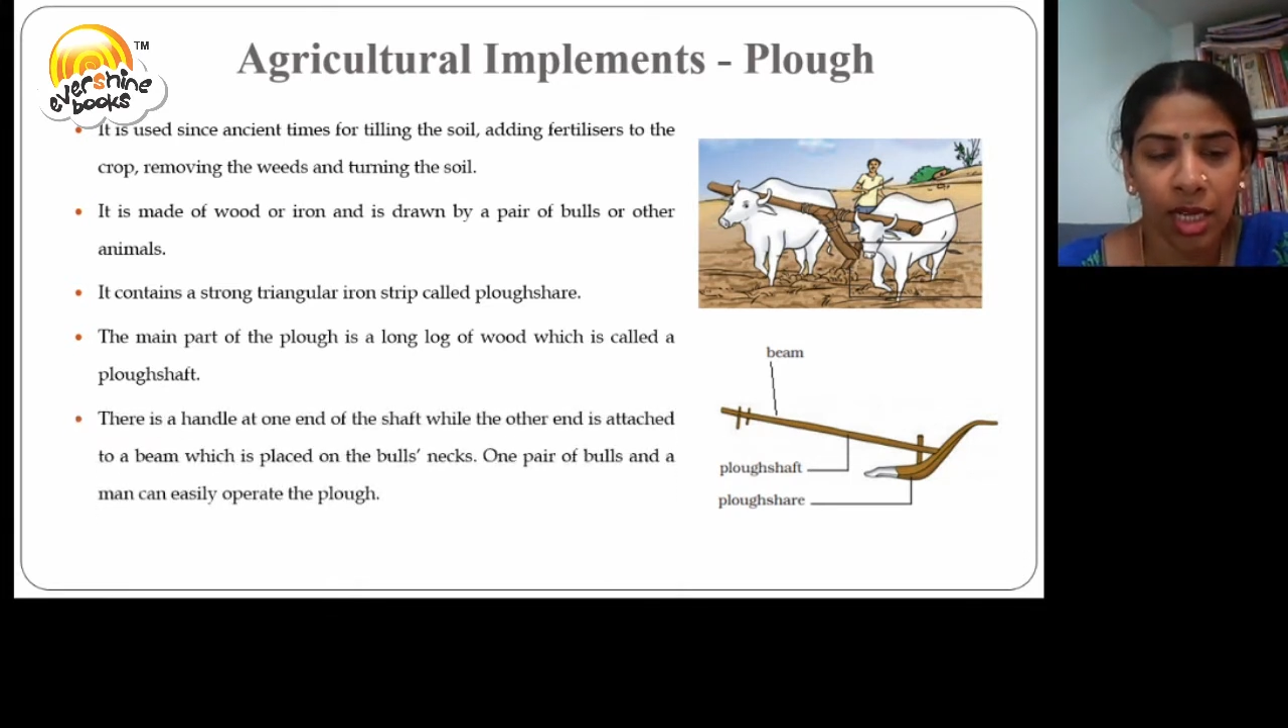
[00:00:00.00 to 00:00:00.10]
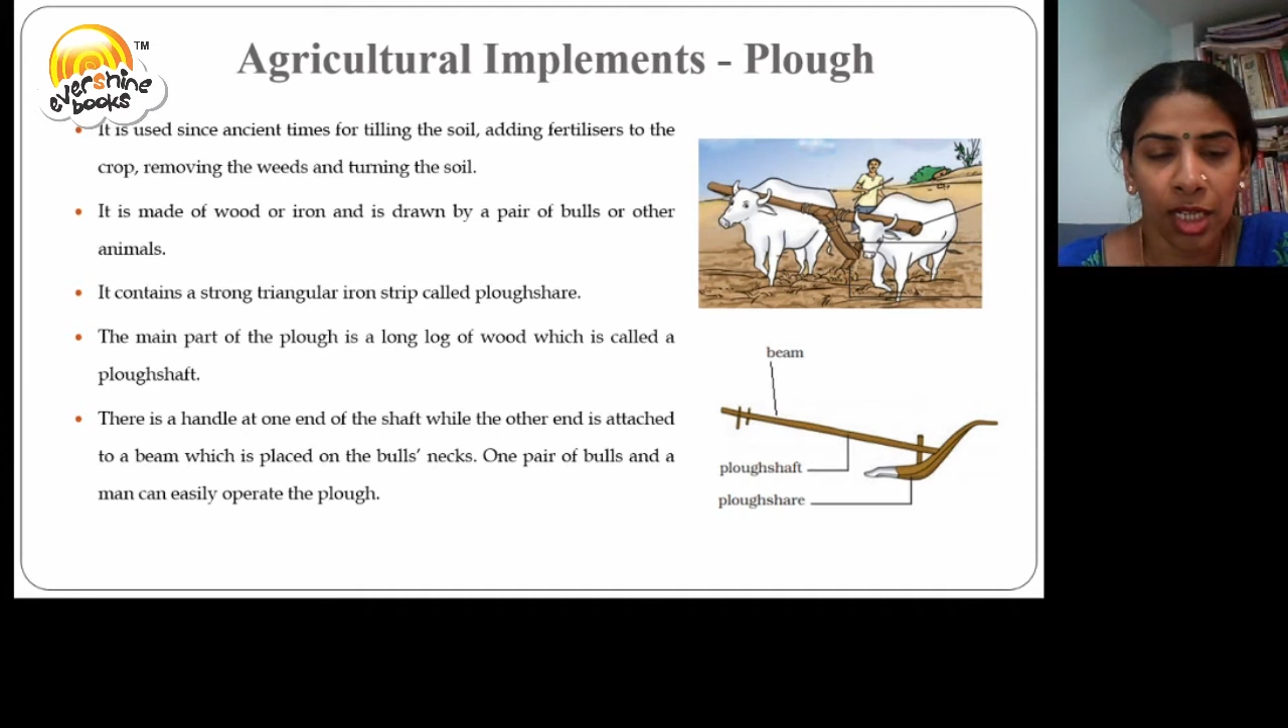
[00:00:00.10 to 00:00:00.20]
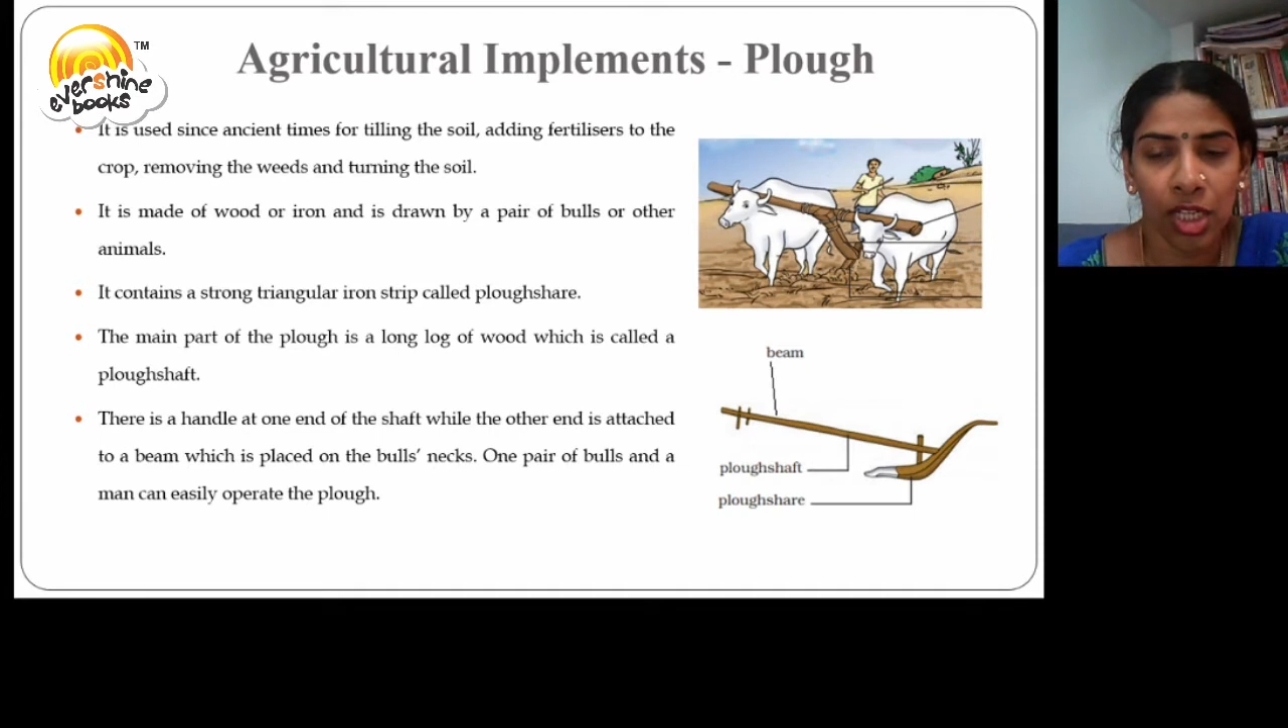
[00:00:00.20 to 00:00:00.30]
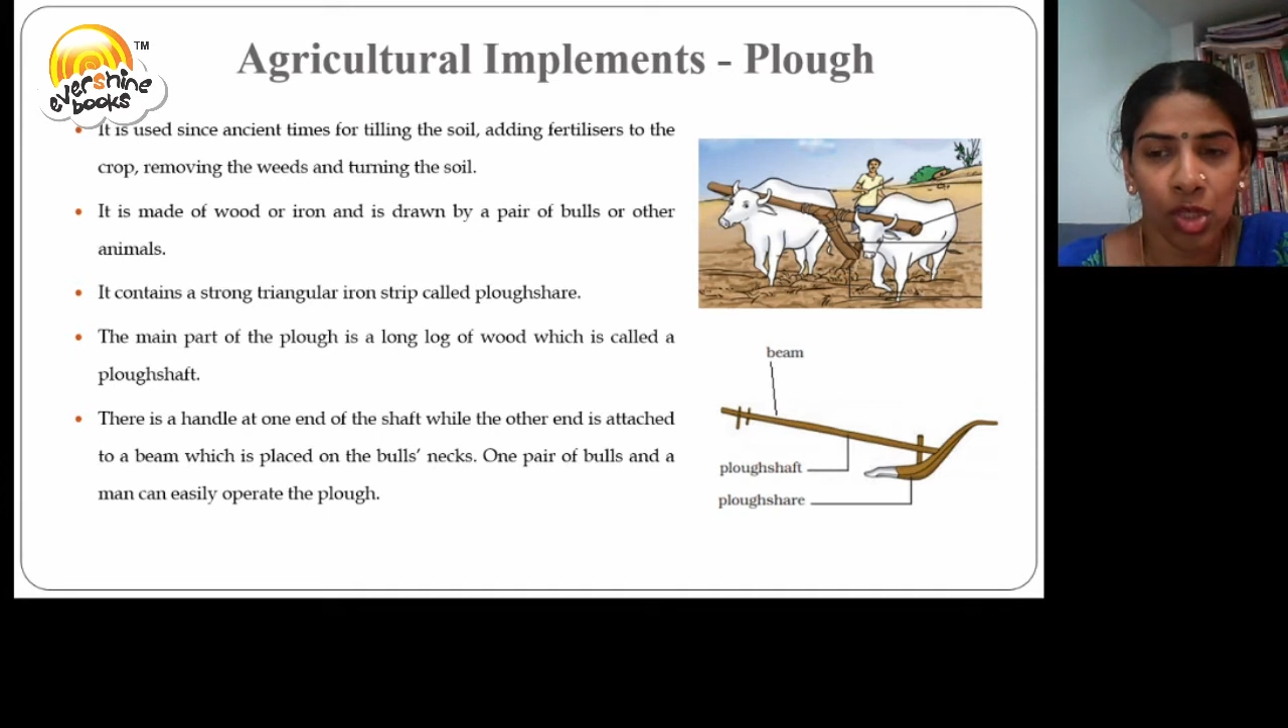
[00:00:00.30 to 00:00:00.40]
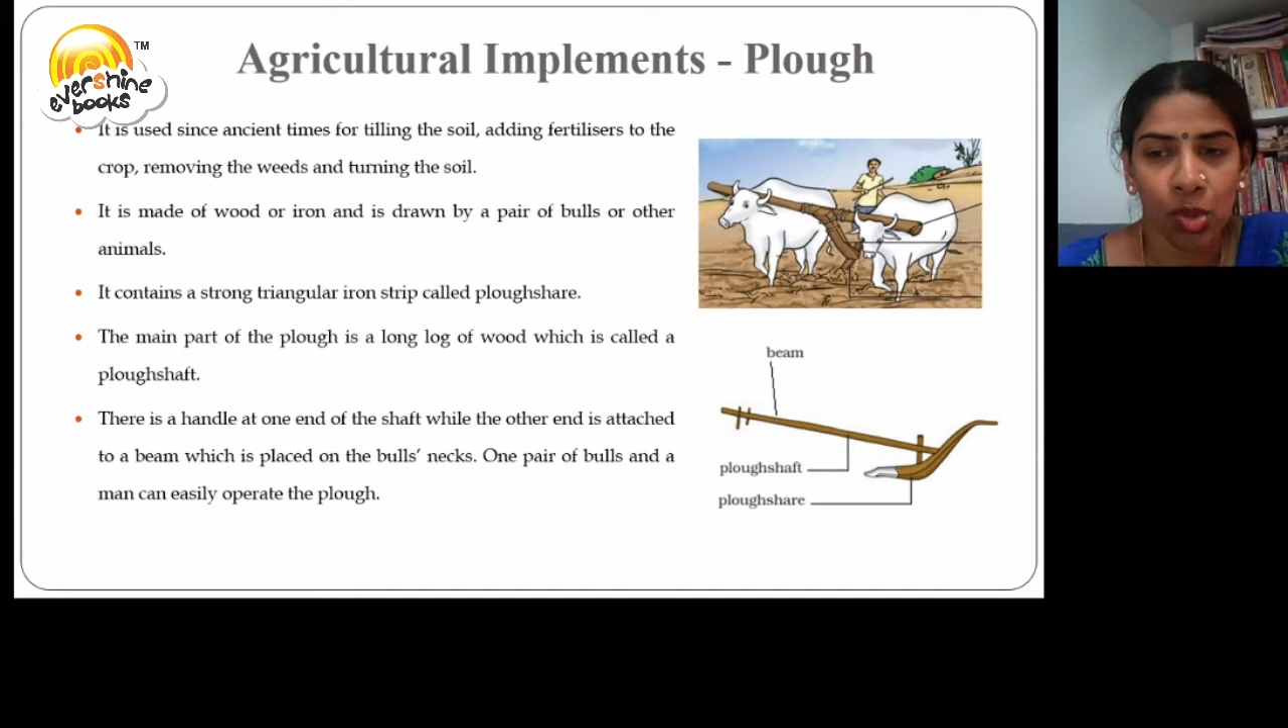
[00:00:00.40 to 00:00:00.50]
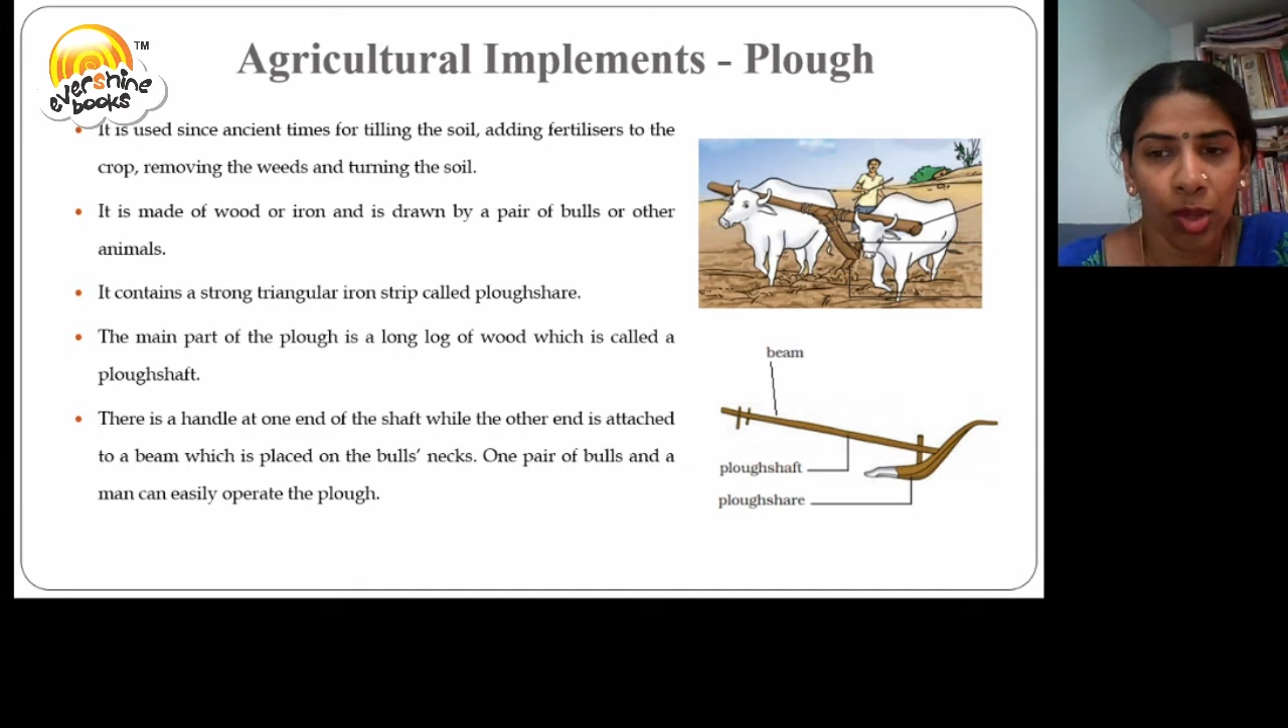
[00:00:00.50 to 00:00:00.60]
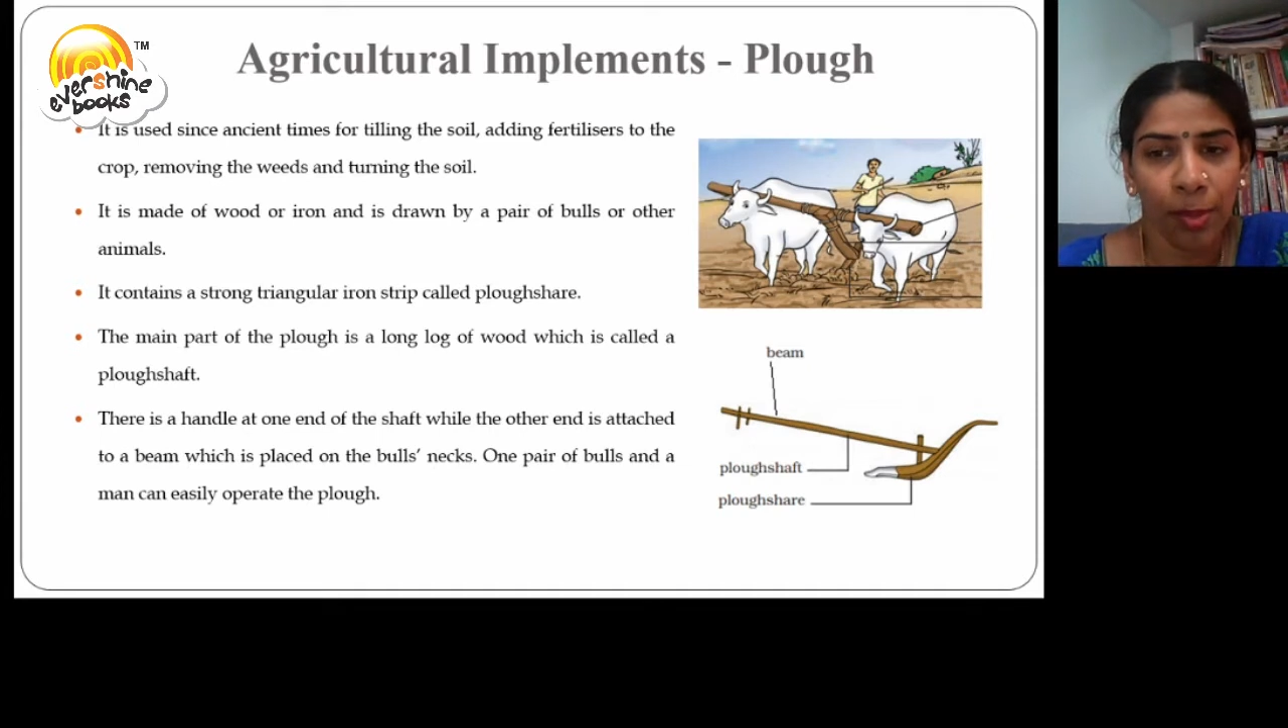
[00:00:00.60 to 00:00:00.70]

attached to